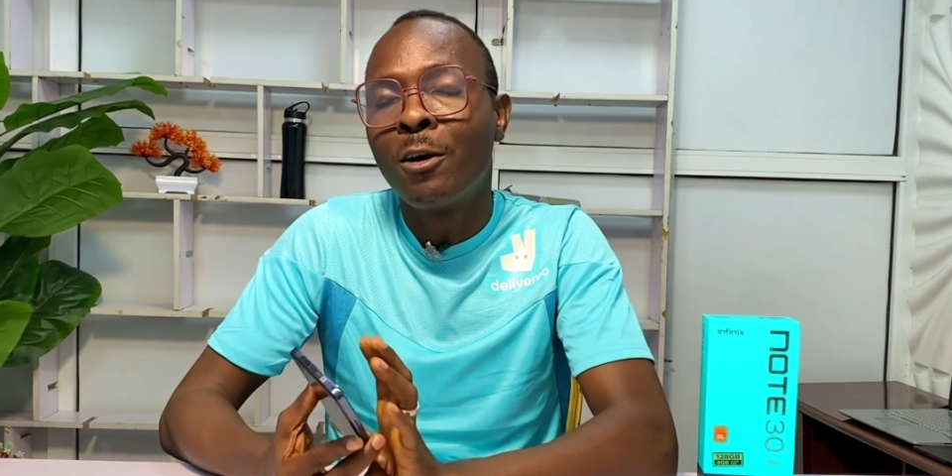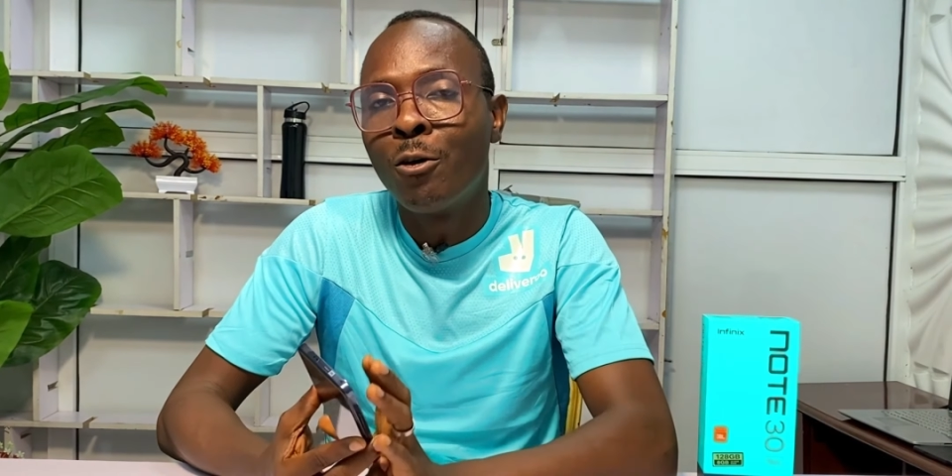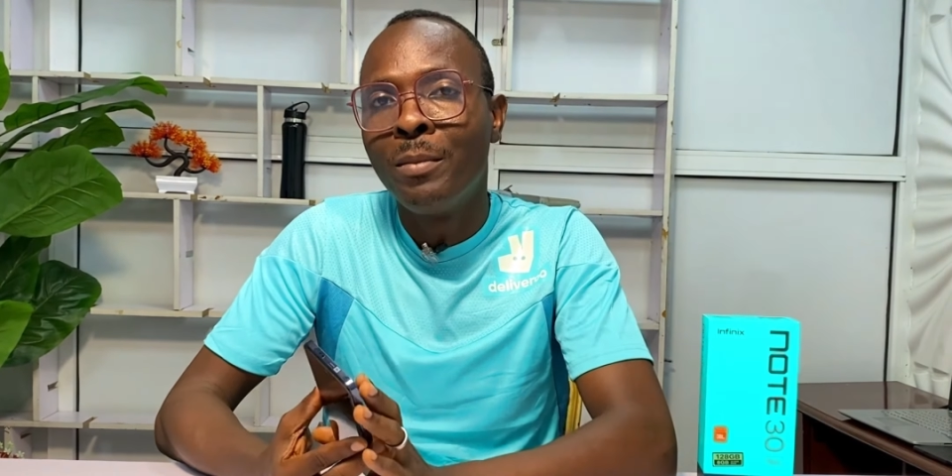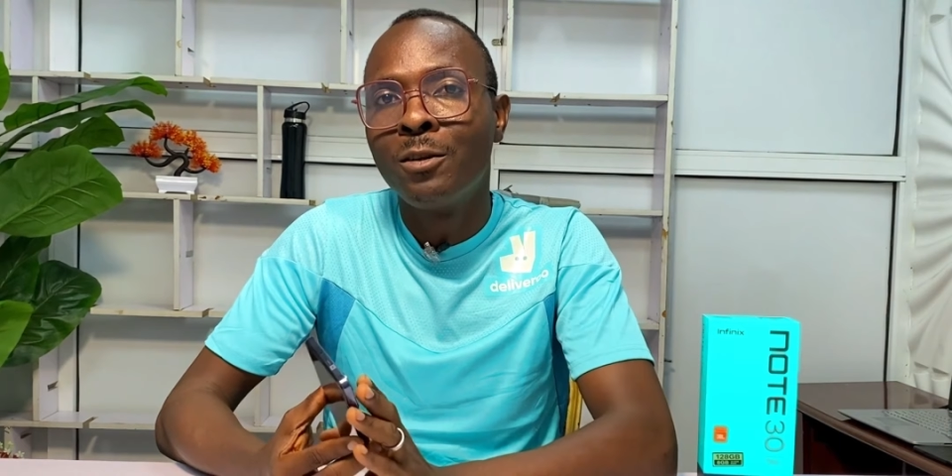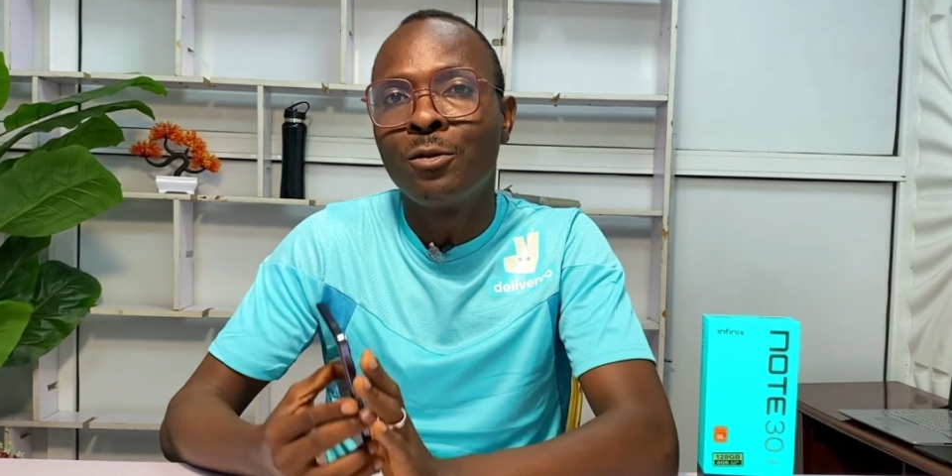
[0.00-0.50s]

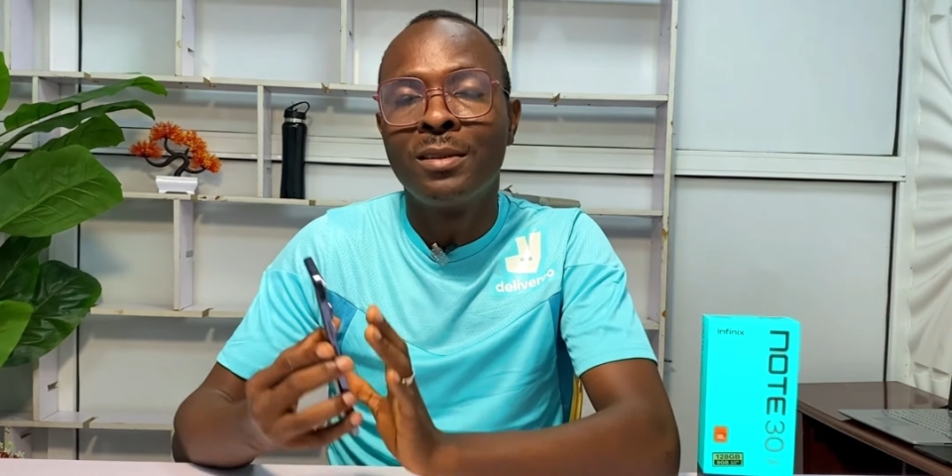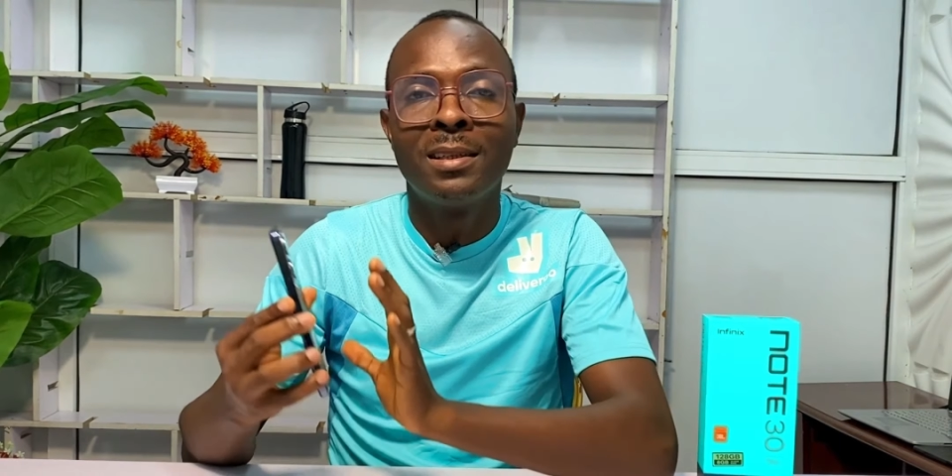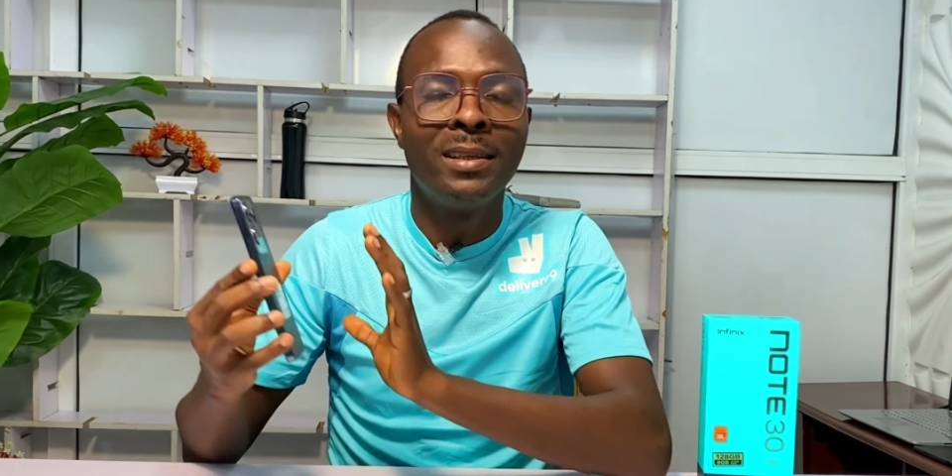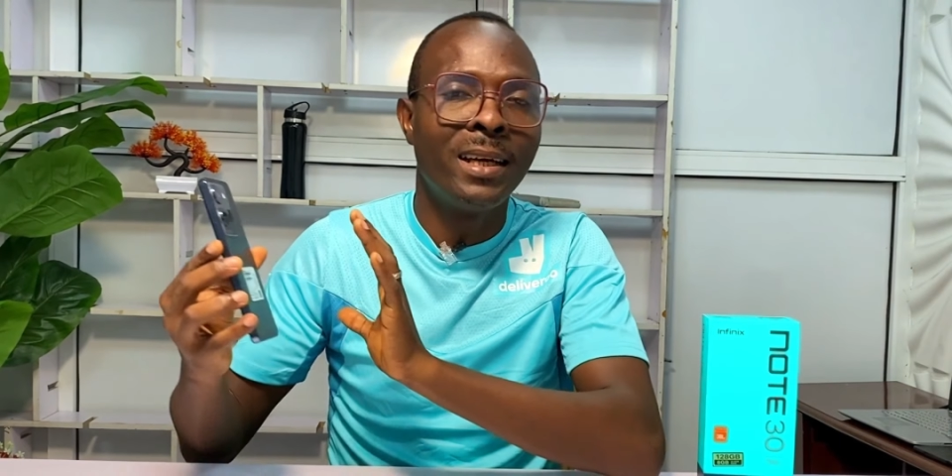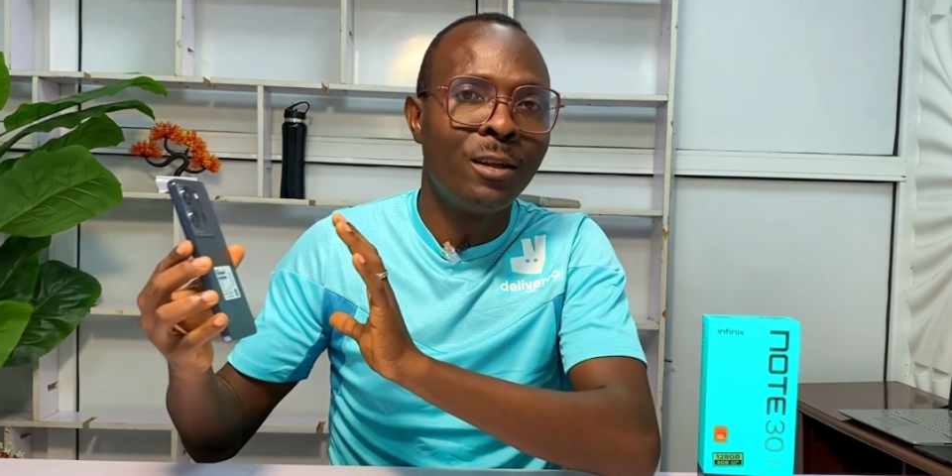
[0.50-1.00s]
comment until
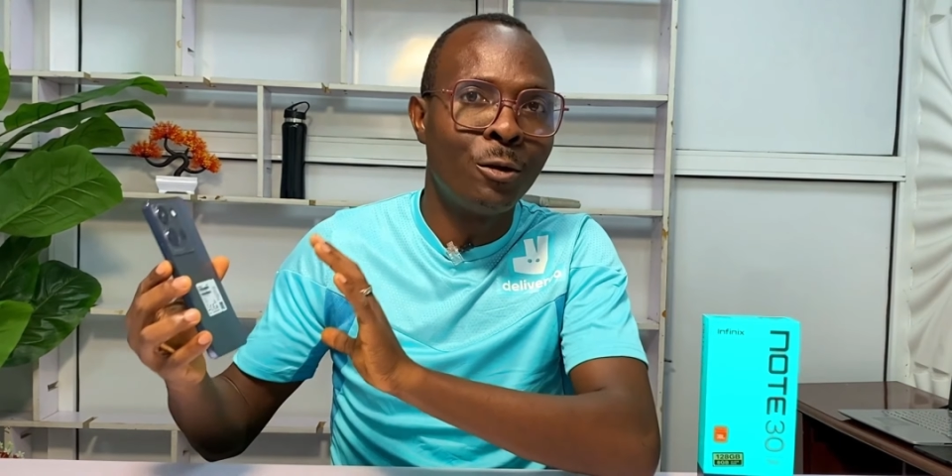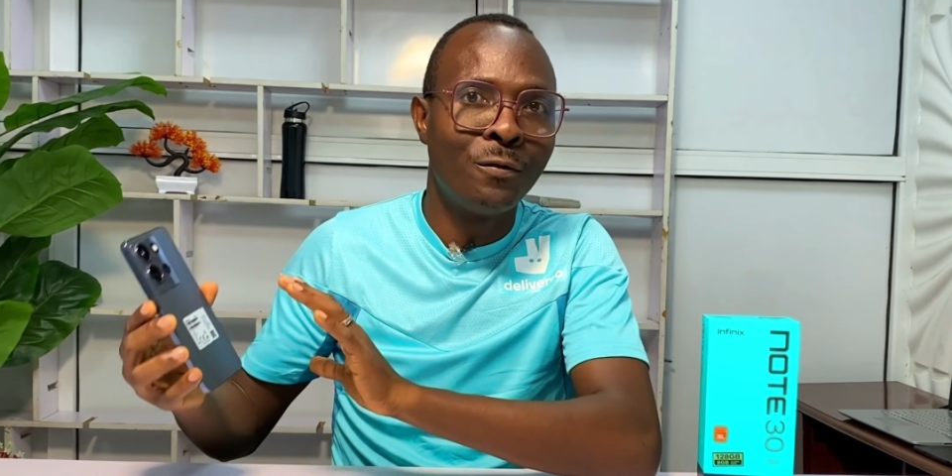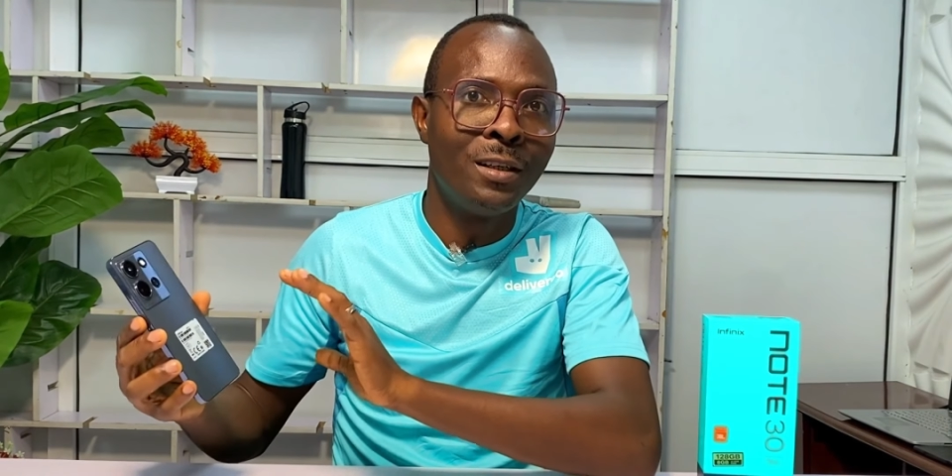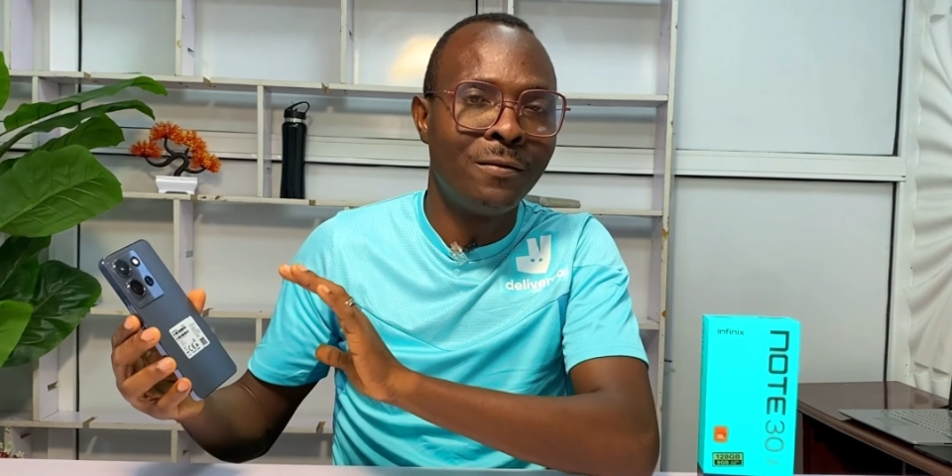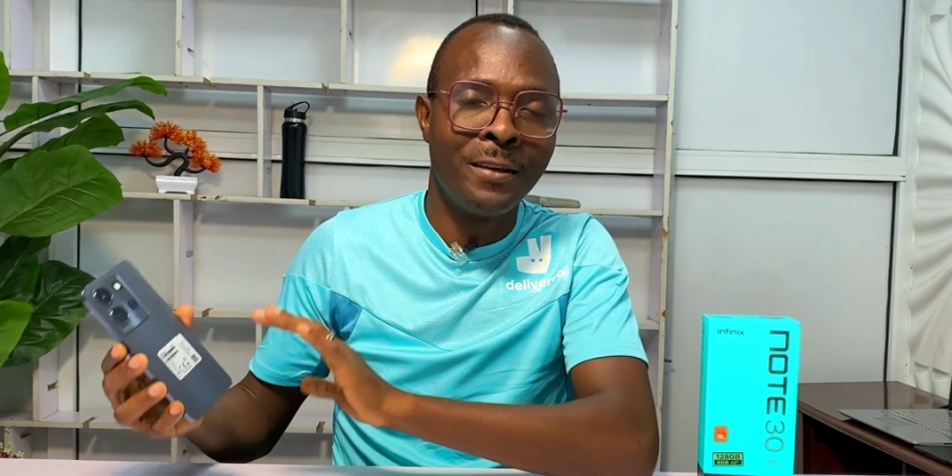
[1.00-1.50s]
the end of
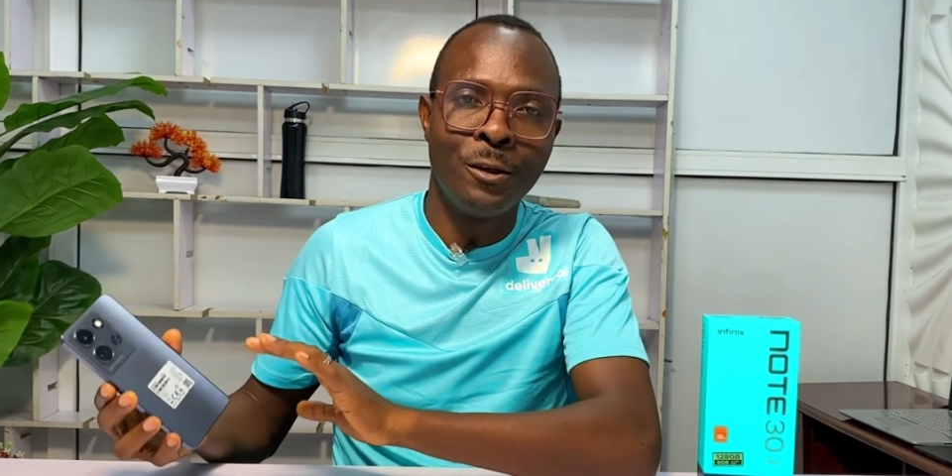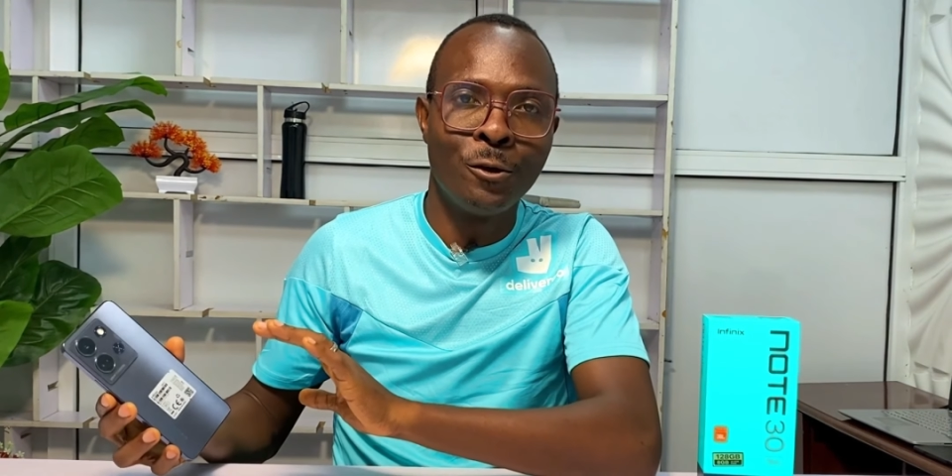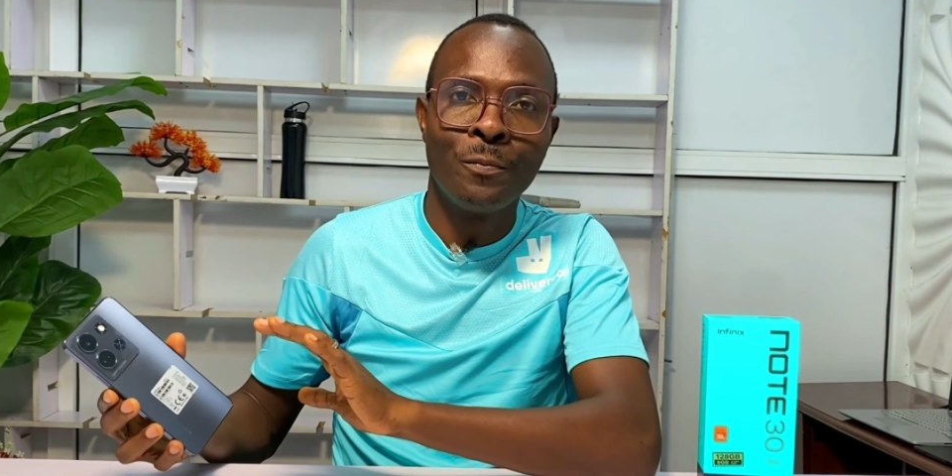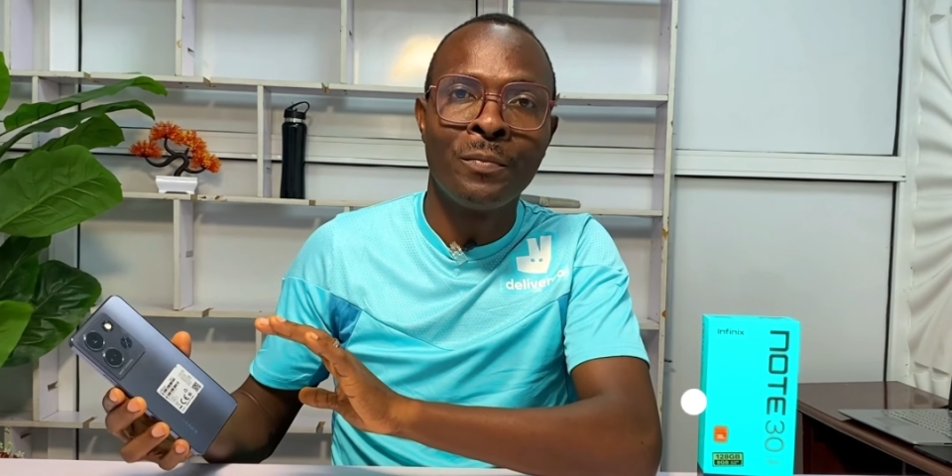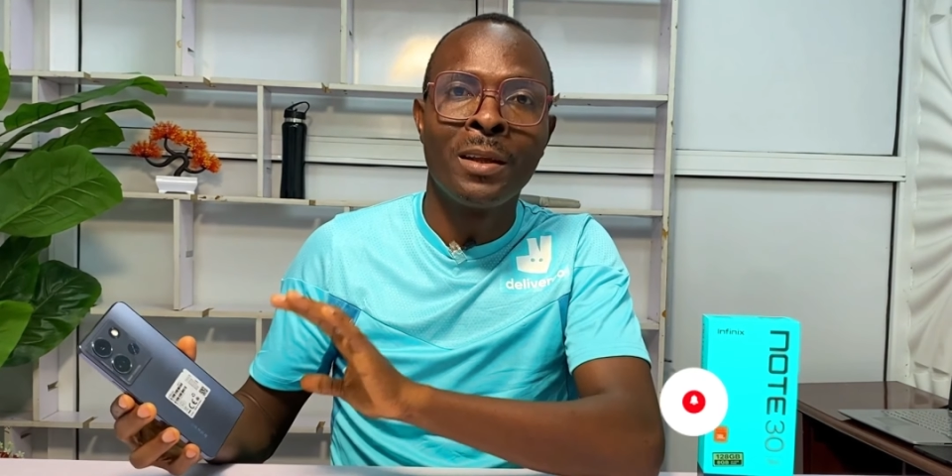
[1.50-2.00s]
this video.